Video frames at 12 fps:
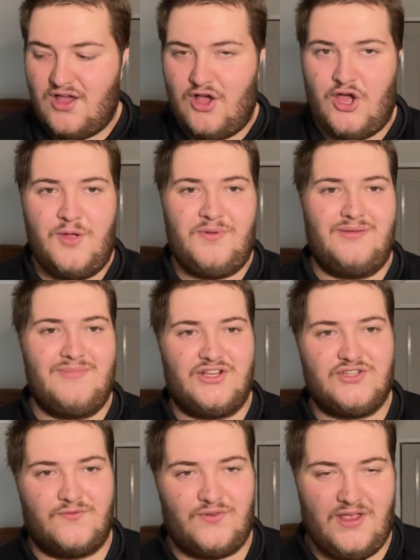Opening
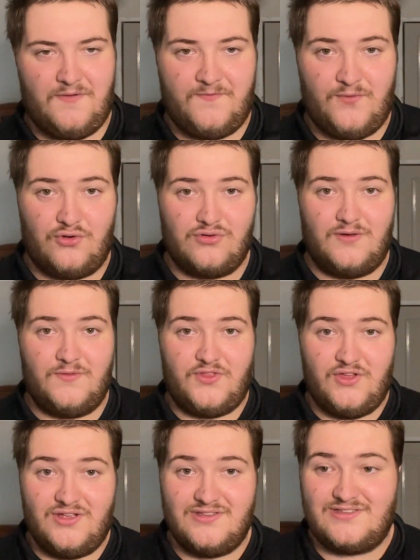match of round 4 on
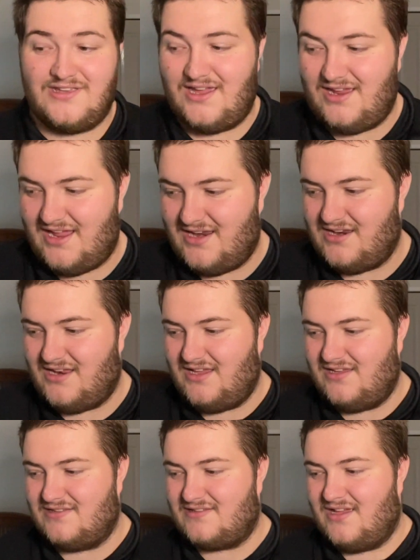Thursday, and it
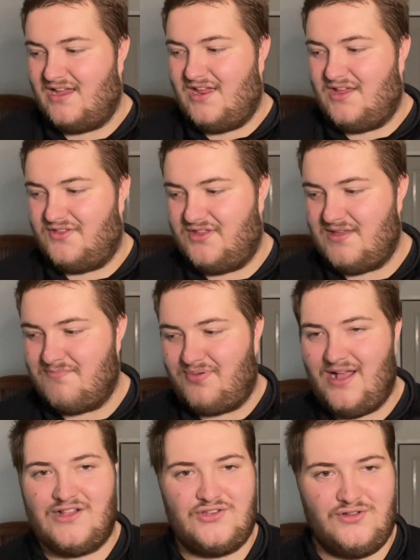is the
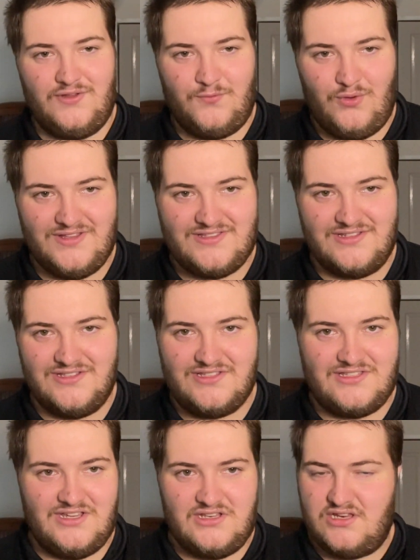Battle of Western
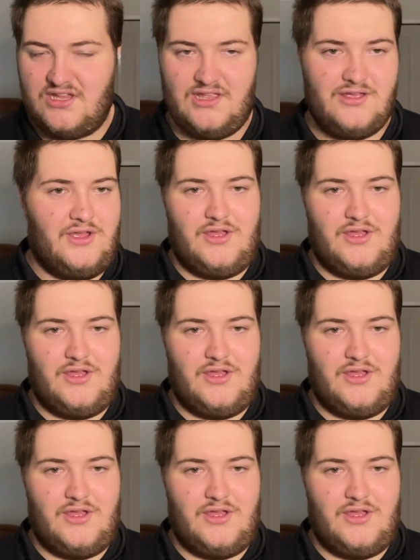Sydney.